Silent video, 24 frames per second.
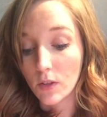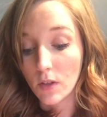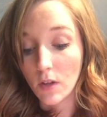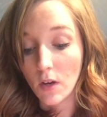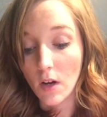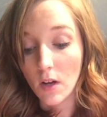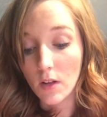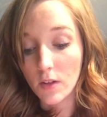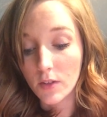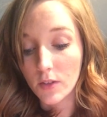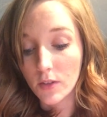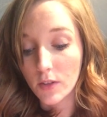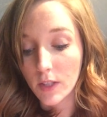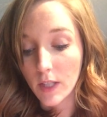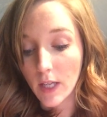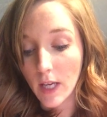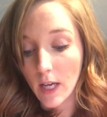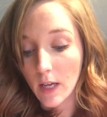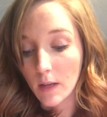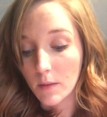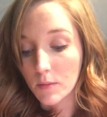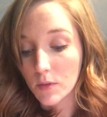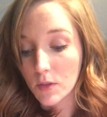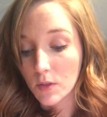all your
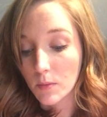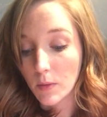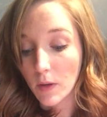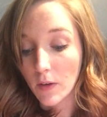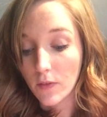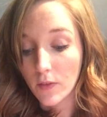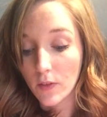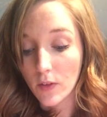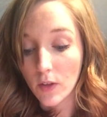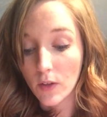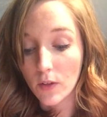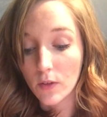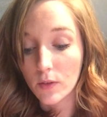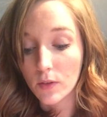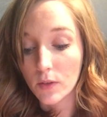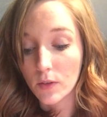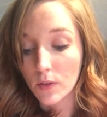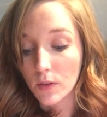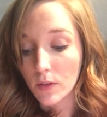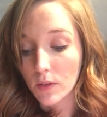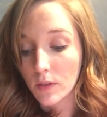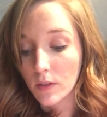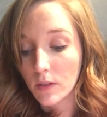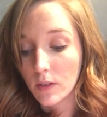games, your buffalo, if
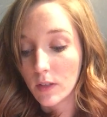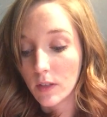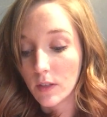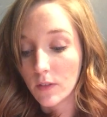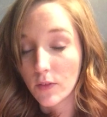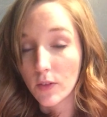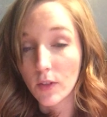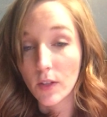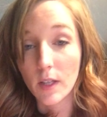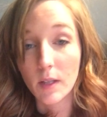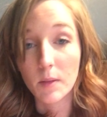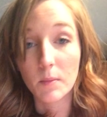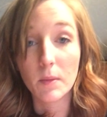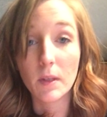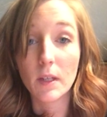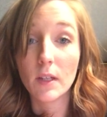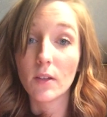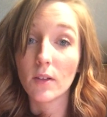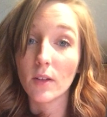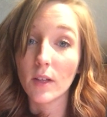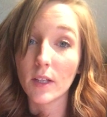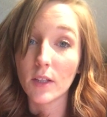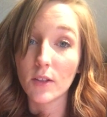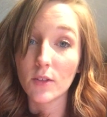you're like me,
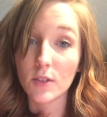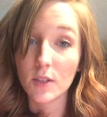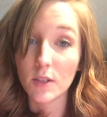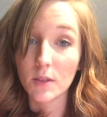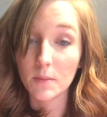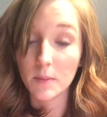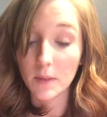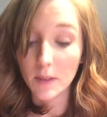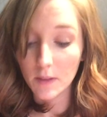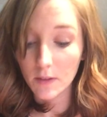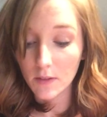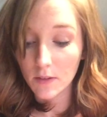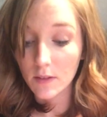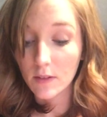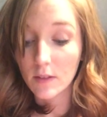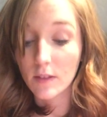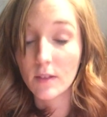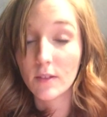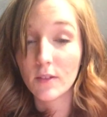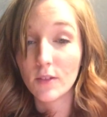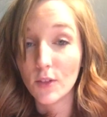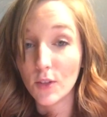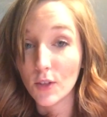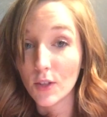you like your deer meat,
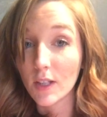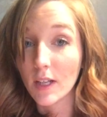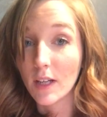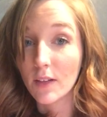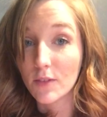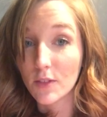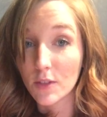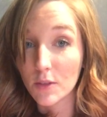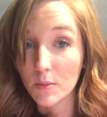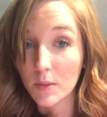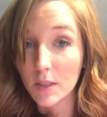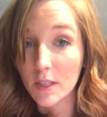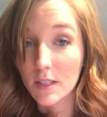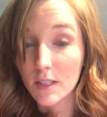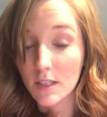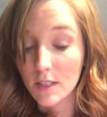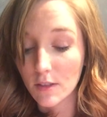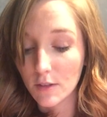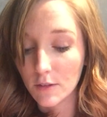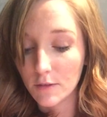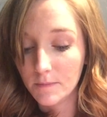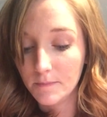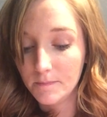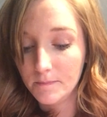you can have deer meat
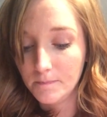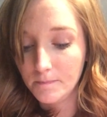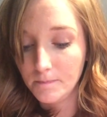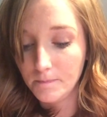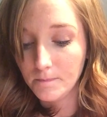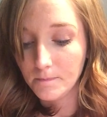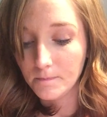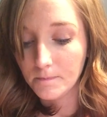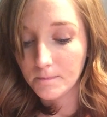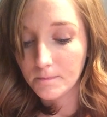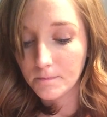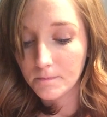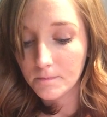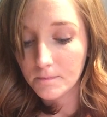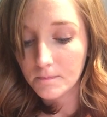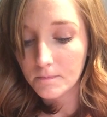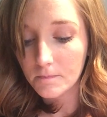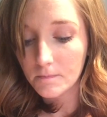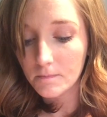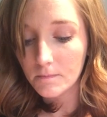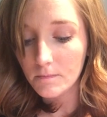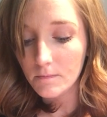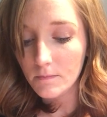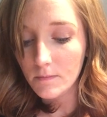still.
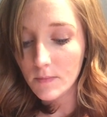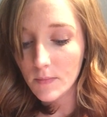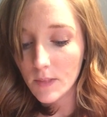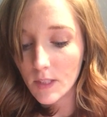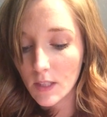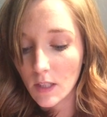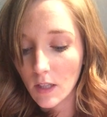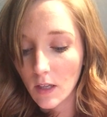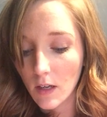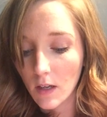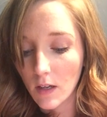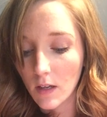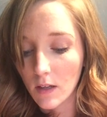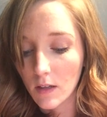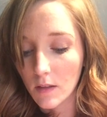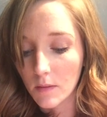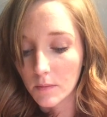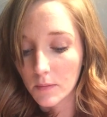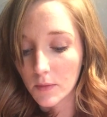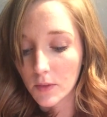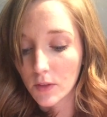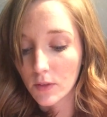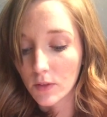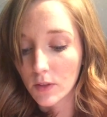
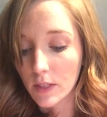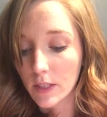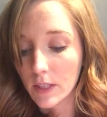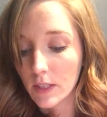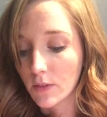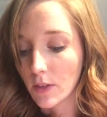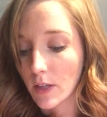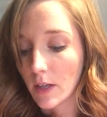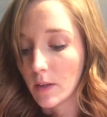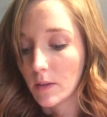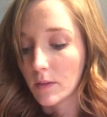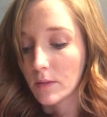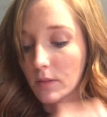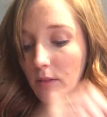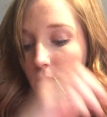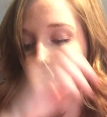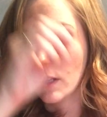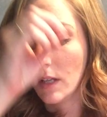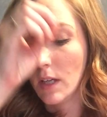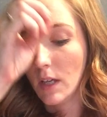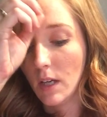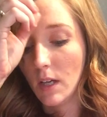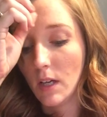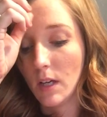Your lean ground
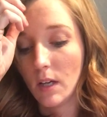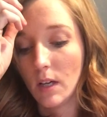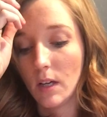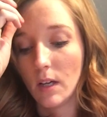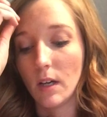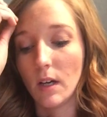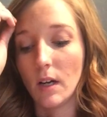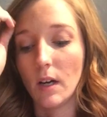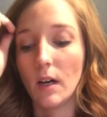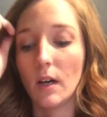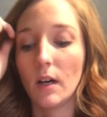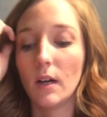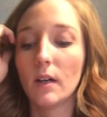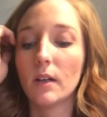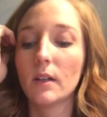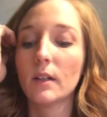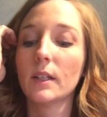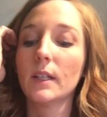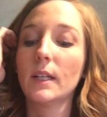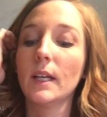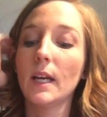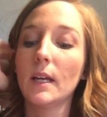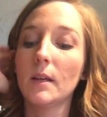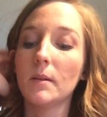
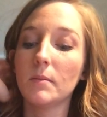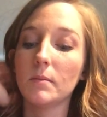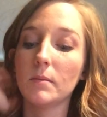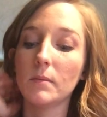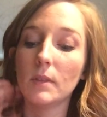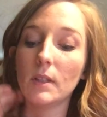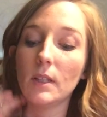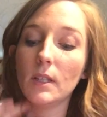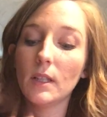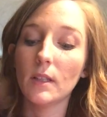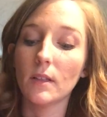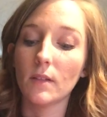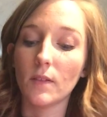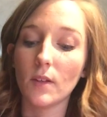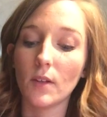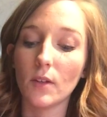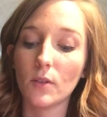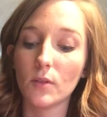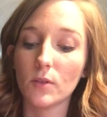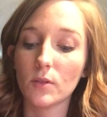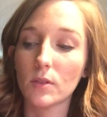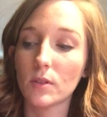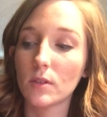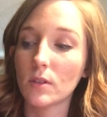game, any of
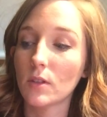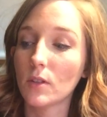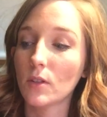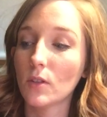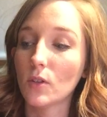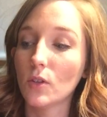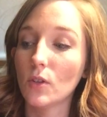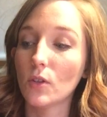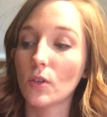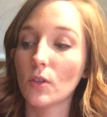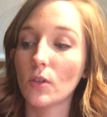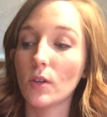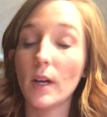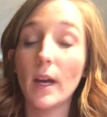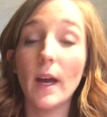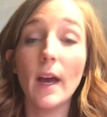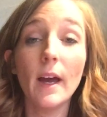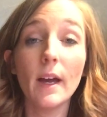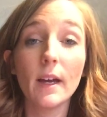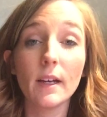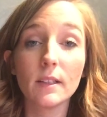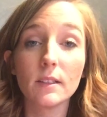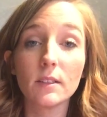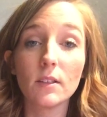those. Your
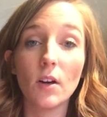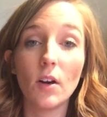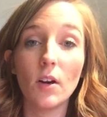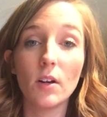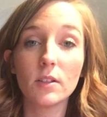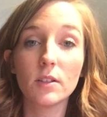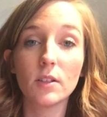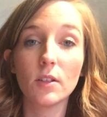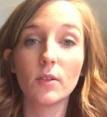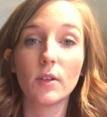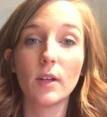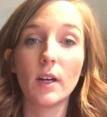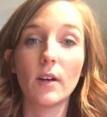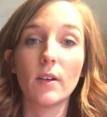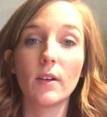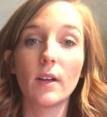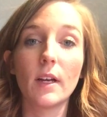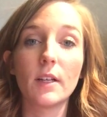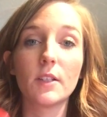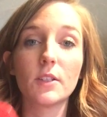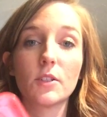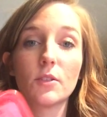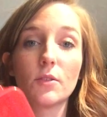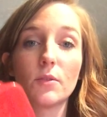eggs also count
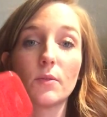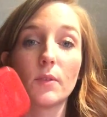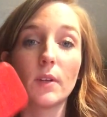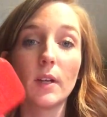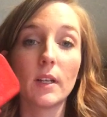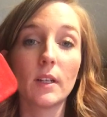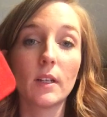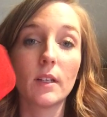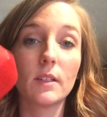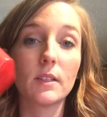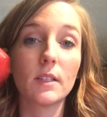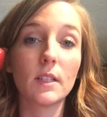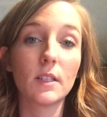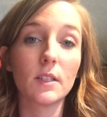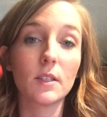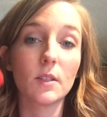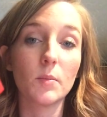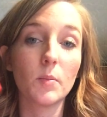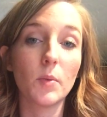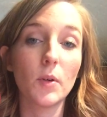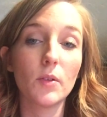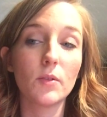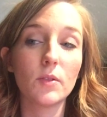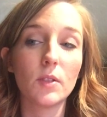as your red because it is a
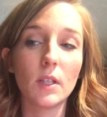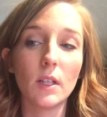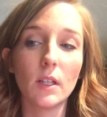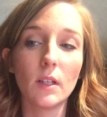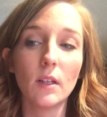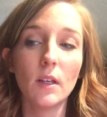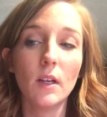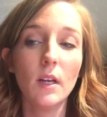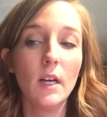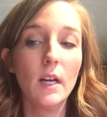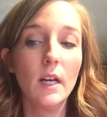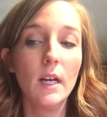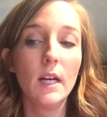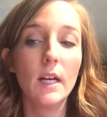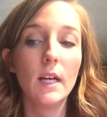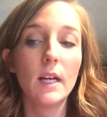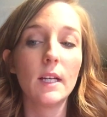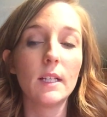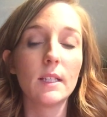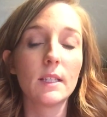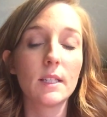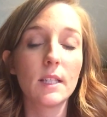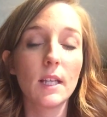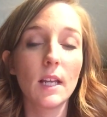protein.
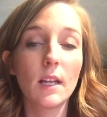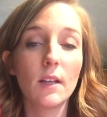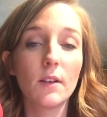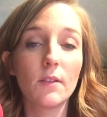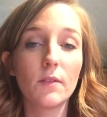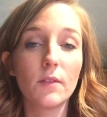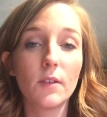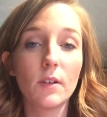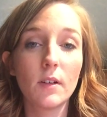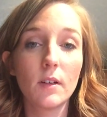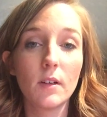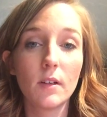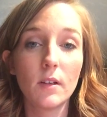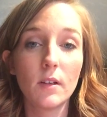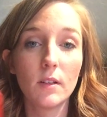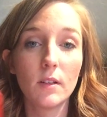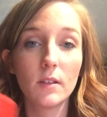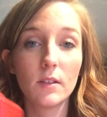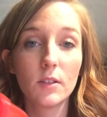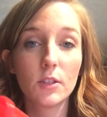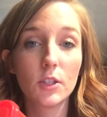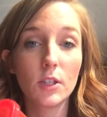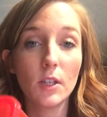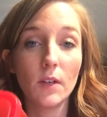Instead of
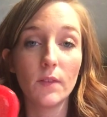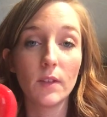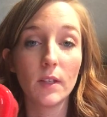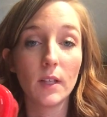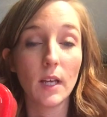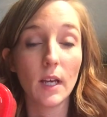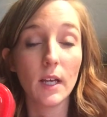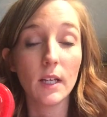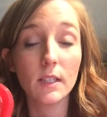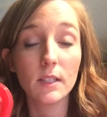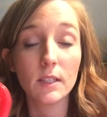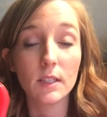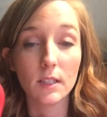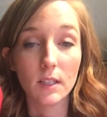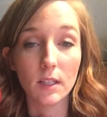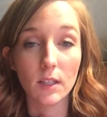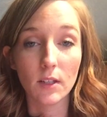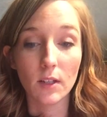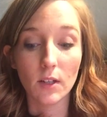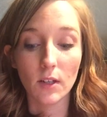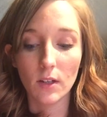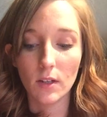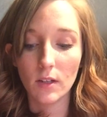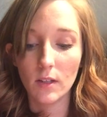shoving eggs in
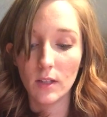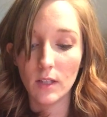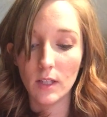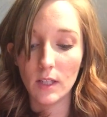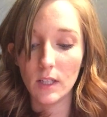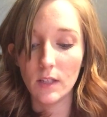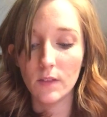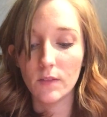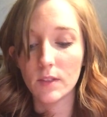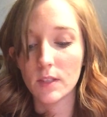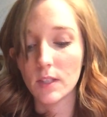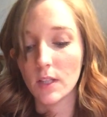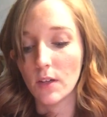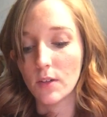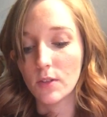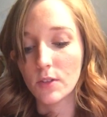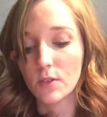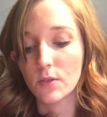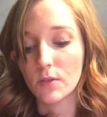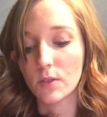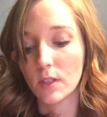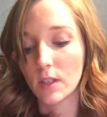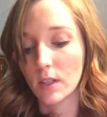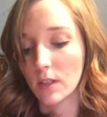here, it even tells
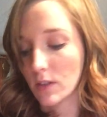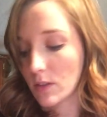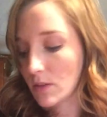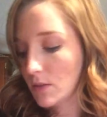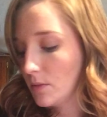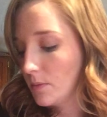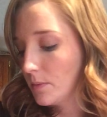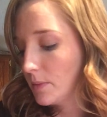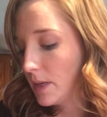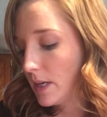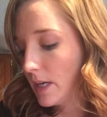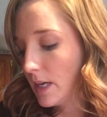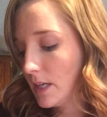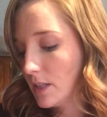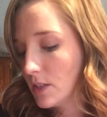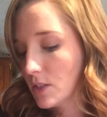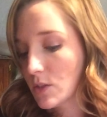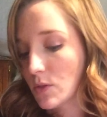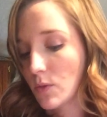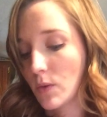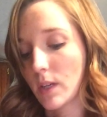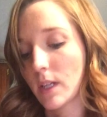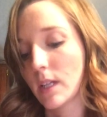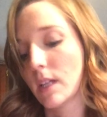you in here on page
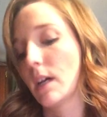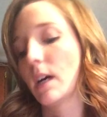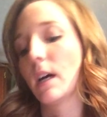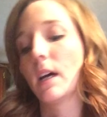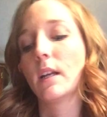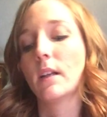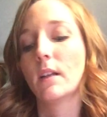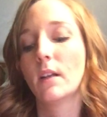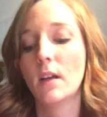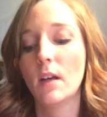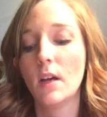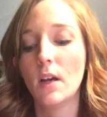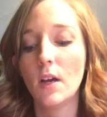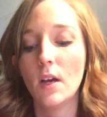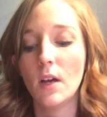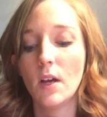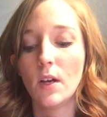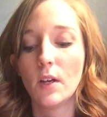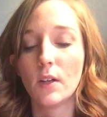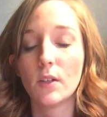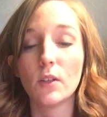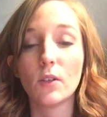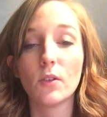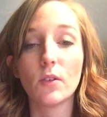29,
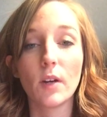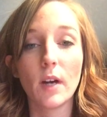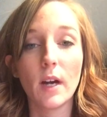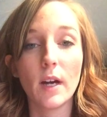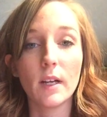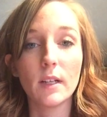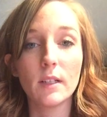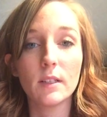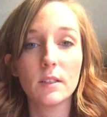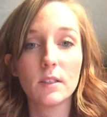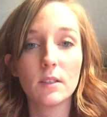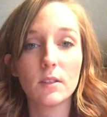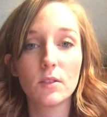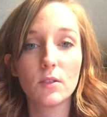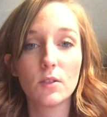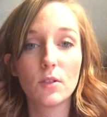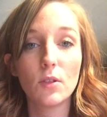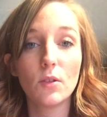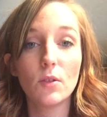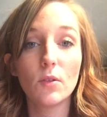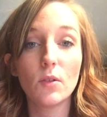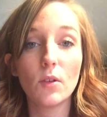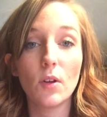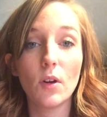your eggs,
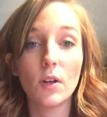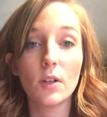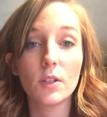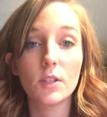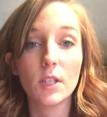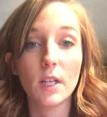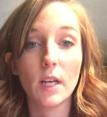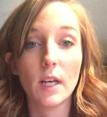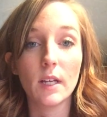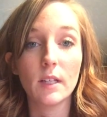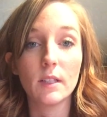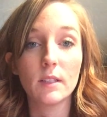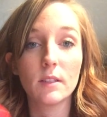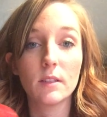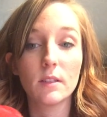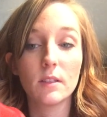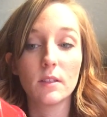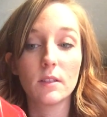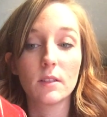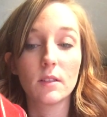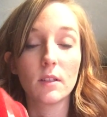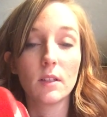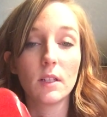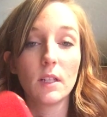2 large eggs
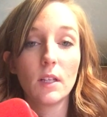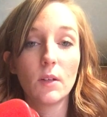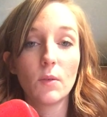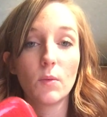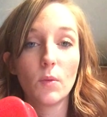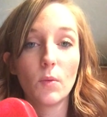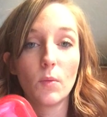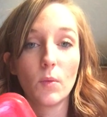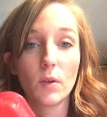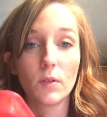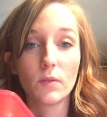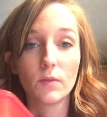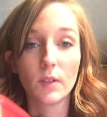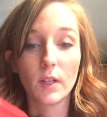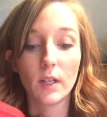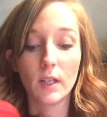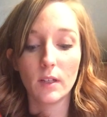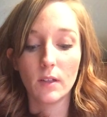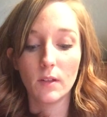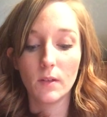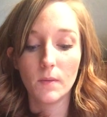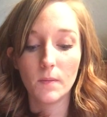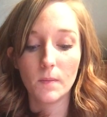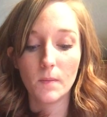is going to equal 1
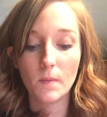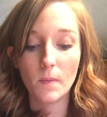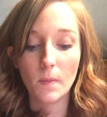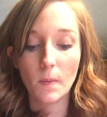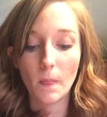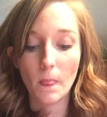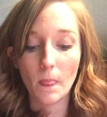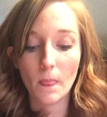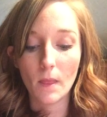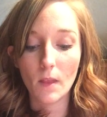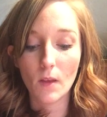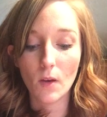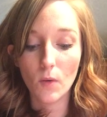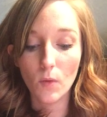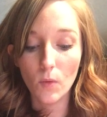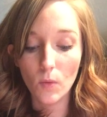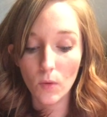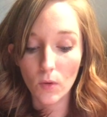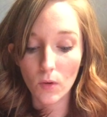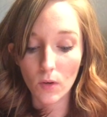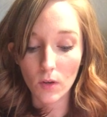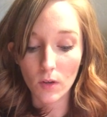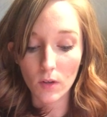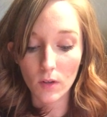red.
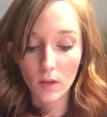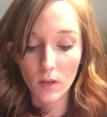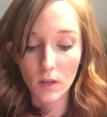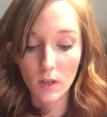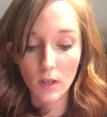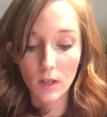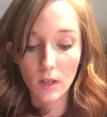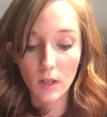Or